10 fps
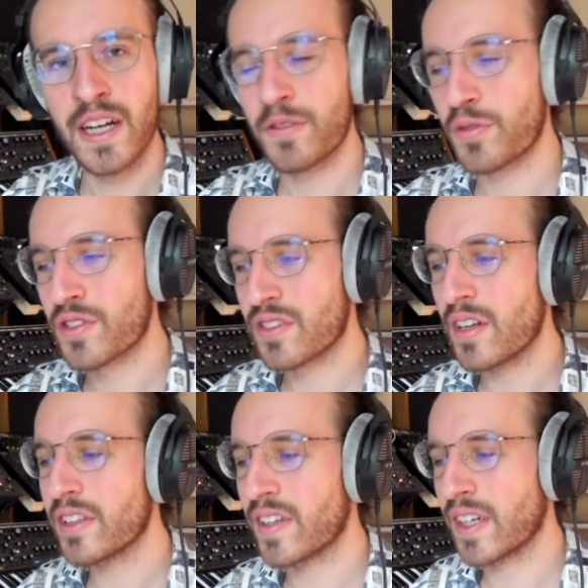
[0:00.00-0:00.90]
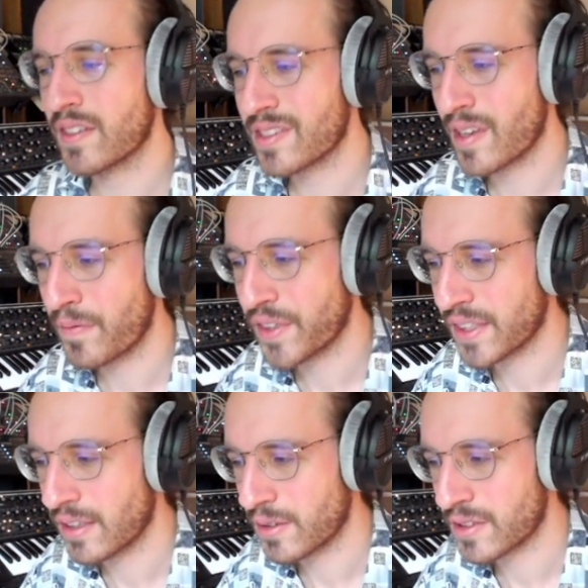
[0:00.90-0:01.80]
resulting in something
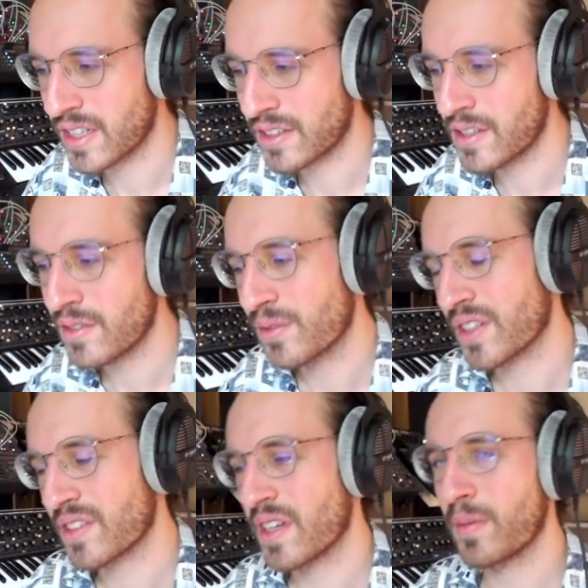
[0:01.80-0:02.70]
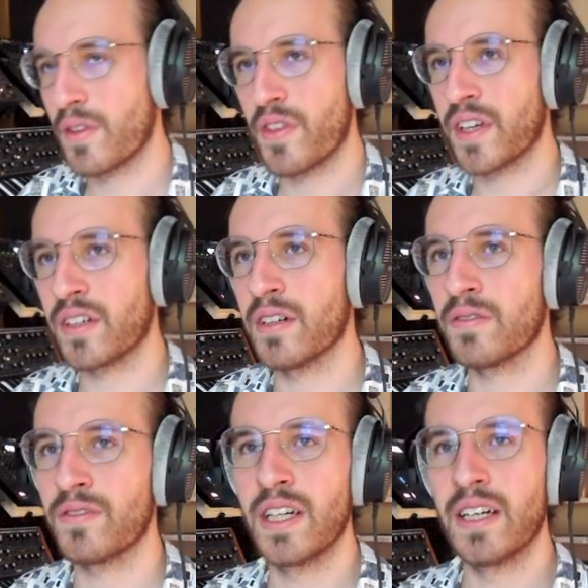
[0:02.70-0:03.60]
that looks like this. For example, think of
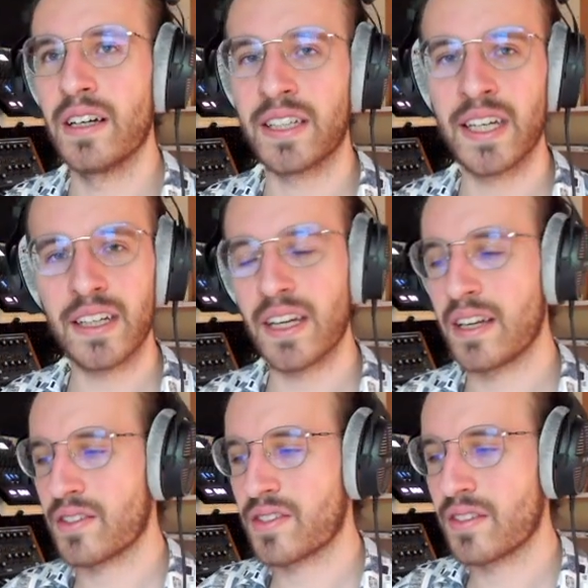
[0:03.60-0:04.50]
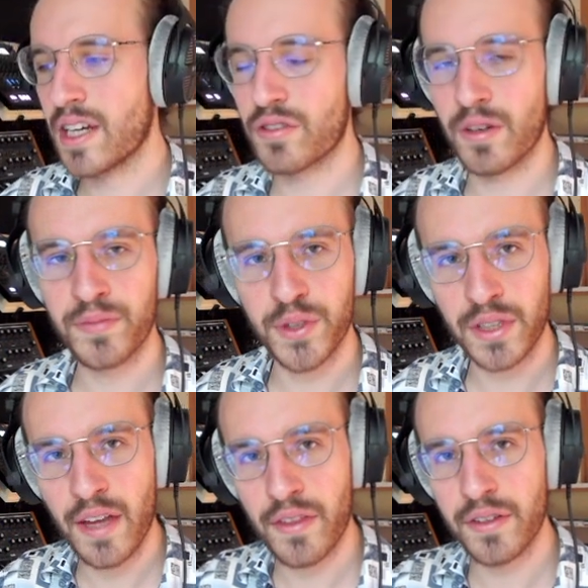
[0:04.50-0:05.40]
a kick and a snare drum
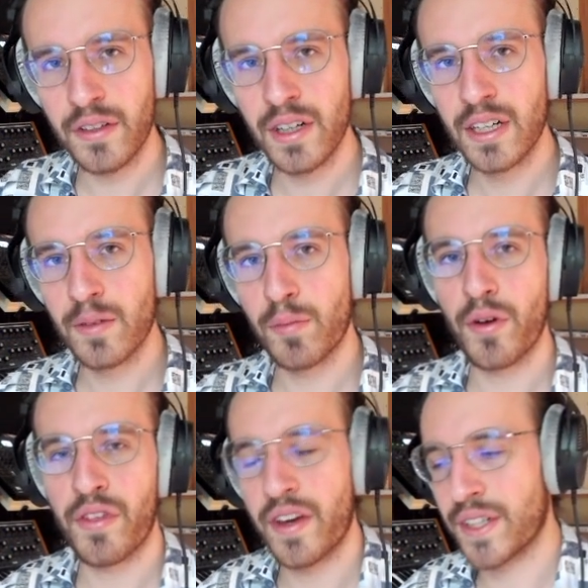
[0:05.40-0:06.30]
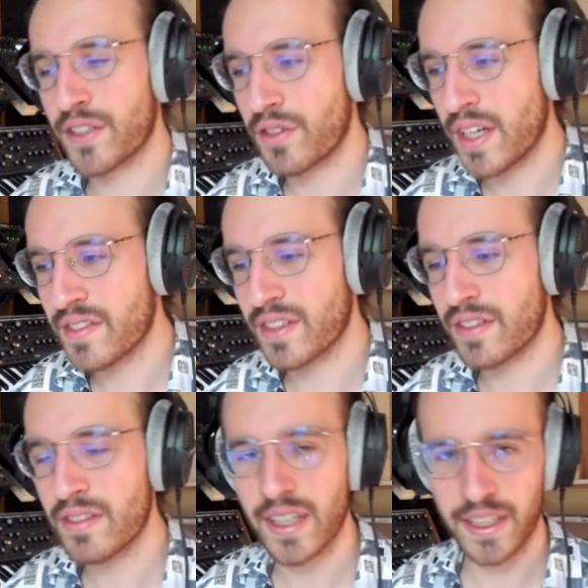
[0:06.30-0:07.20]
together, both having a
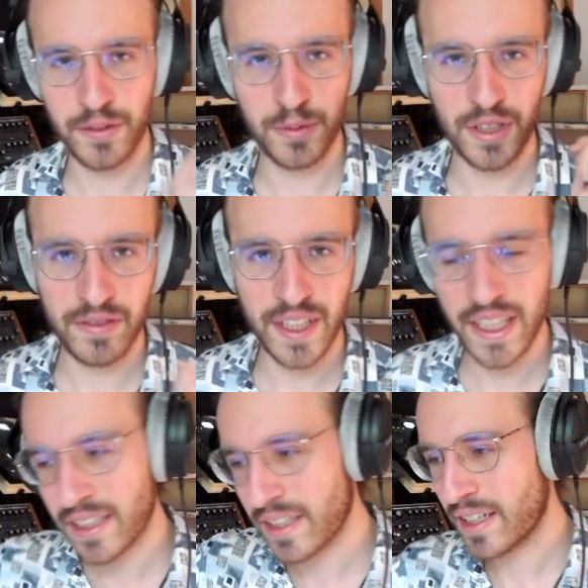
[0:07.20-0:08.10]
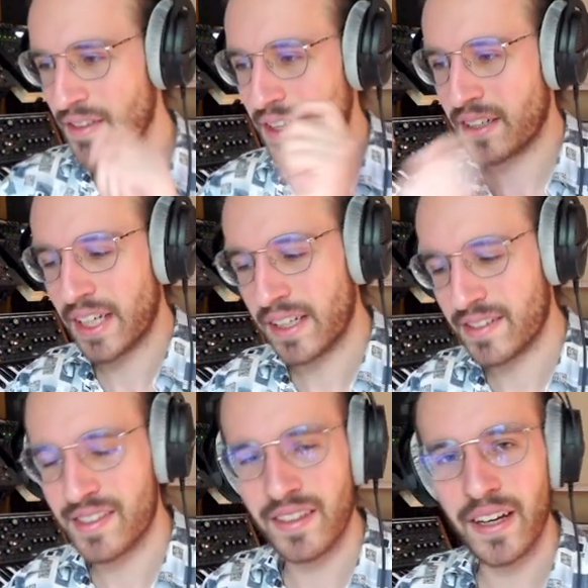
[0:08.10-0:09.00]
transient, like you would have kick and then kick and
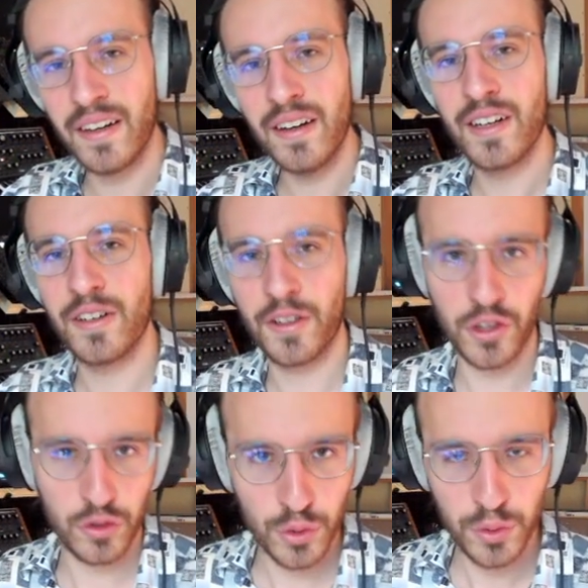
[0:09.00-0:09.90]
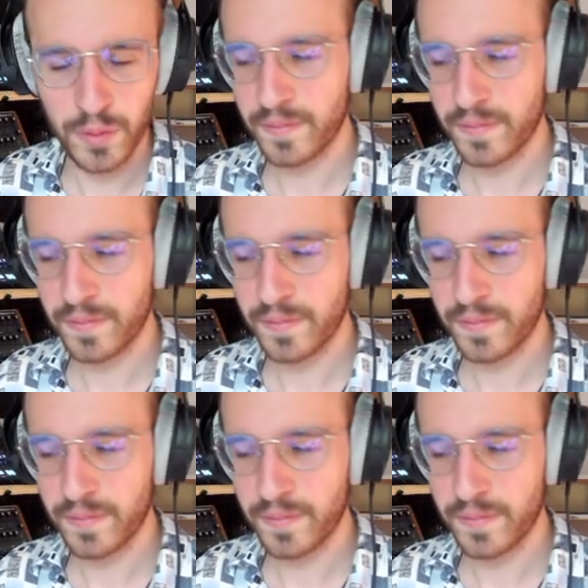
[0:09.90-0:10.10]
snare on the two.